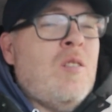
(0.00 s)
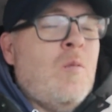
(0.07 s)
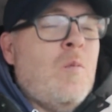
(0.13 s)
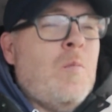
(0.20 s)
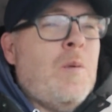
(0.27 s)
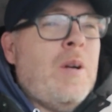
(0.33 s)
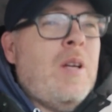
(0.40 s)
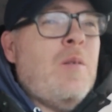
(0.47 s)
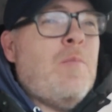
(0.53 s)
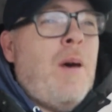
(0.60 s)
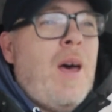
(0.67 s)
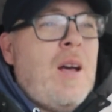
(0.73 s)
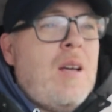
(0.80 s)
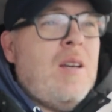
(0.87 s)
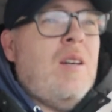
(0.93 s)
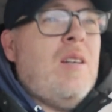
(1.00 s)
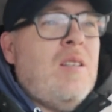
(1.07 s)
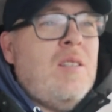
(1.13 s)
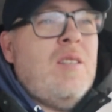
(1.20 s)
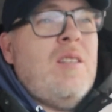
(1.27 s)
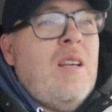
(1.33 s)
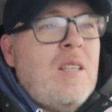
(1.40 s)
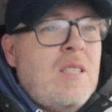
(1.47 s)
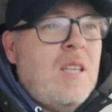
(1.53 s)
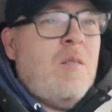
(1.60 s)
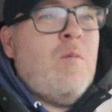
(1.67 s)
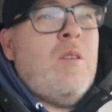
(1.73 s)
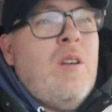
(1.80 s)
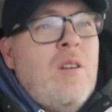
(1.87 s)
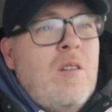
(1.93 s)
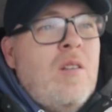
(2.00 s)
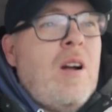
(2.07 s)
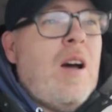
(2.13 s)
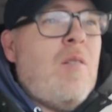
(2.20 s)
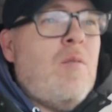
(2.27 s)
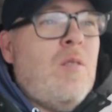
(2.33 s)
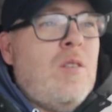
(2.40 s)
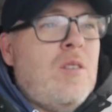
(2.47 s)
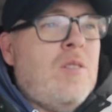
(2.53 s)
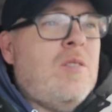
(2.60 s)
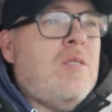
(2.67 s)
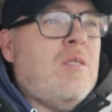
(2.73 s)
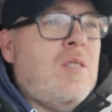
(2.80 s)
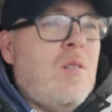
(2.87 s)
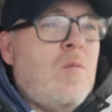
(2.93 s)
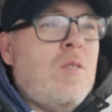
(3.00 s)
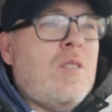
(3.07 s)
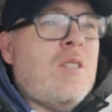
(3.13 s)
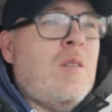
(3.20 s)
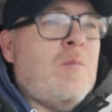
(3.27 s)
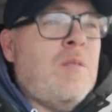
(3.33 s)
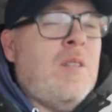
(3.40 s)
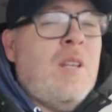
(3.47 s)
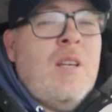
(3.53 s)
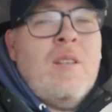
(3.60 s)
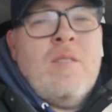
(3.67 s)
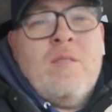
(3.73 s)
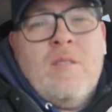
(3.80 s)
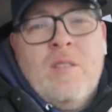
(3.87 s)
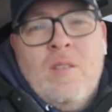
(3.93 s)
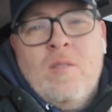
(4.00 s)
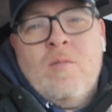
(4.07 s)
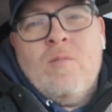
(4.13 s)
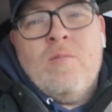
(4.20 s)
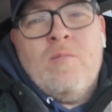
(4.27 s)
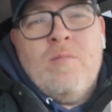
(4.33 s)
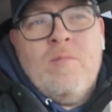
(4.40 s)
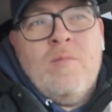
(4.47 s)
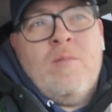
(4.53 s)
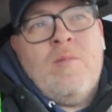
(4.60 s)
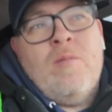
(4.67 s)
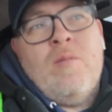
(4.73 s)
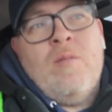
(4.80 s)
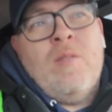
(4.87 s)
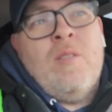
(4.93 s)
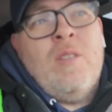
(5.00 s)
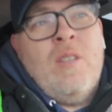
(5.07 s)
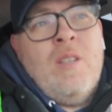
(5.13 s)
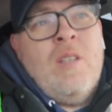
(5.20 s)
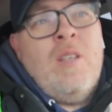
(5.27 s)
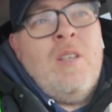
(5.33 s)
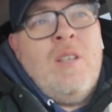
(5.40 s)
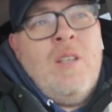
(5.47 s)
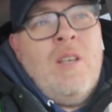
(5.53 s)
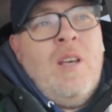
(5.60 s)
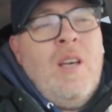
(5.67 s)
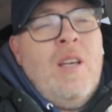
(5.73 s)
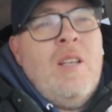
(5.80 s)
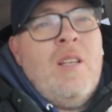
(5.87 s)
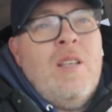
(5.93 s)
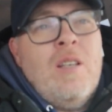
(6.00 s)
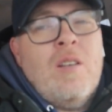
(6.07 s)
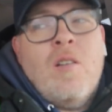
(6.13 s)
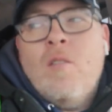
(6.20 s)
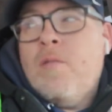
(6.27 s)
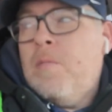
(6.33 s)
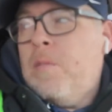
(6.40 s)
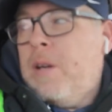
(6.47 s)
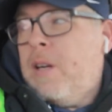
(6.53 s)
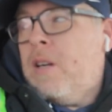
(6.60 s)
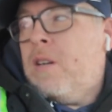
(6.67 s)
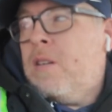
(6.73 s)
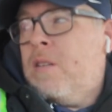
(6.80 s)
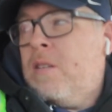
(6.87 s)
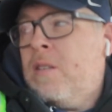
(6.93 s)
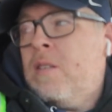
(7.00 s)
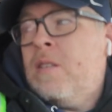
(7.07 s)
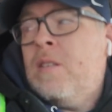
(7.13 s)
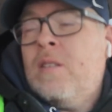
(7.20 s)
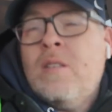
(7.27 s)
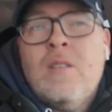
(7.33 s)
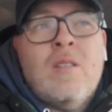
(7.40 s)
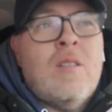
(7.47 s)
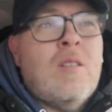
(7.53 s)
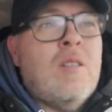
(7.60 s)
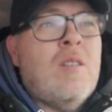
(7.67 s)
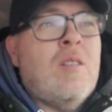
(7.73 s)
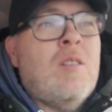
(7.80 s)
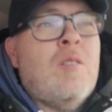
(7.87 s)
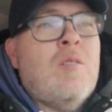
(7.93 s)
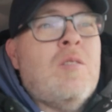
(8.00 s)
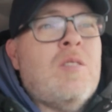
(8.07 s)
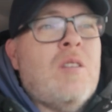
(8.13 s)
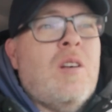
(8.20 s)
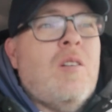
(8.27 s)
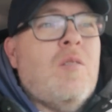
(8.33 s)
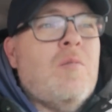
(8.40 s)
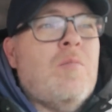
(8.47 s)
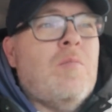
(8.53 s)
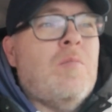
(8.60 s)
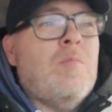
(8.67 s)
we'll bring you back the next time we are out going to something then, you know, and go from there. So,